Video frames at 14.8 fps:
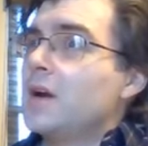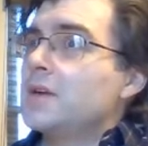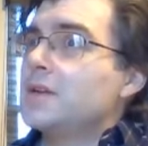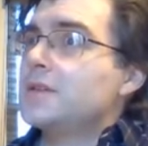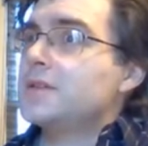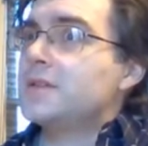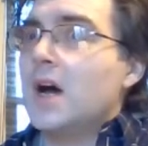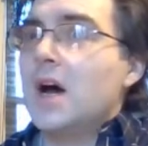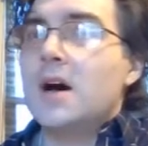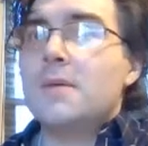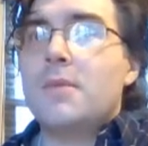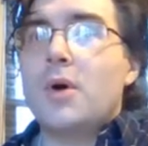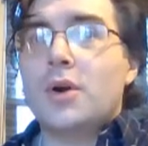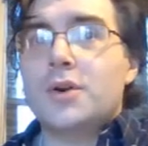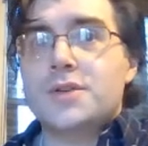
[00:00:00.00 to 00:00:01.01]

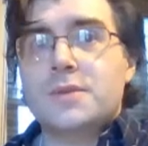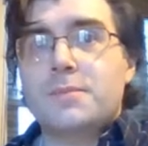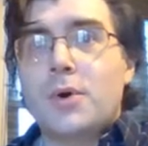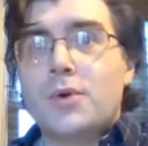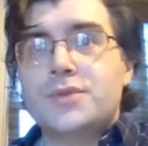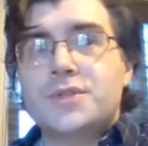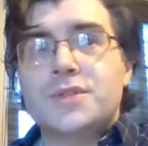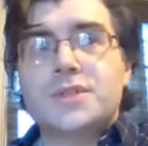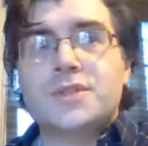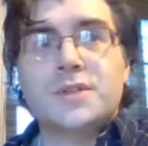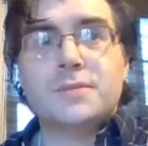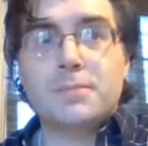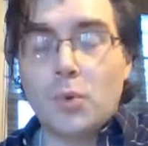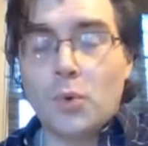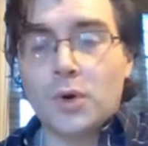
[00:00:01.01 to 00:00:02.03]
some are supposed to
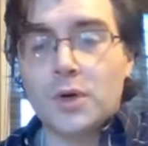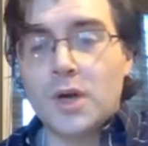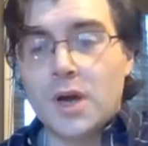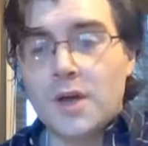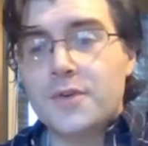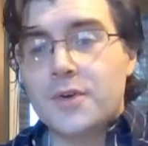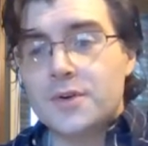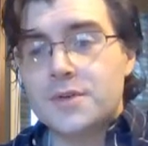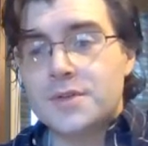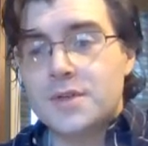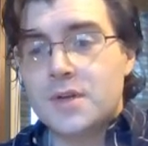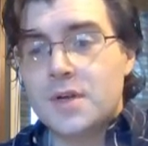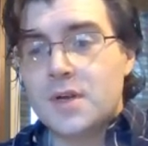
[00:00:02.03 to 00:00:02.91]
support others.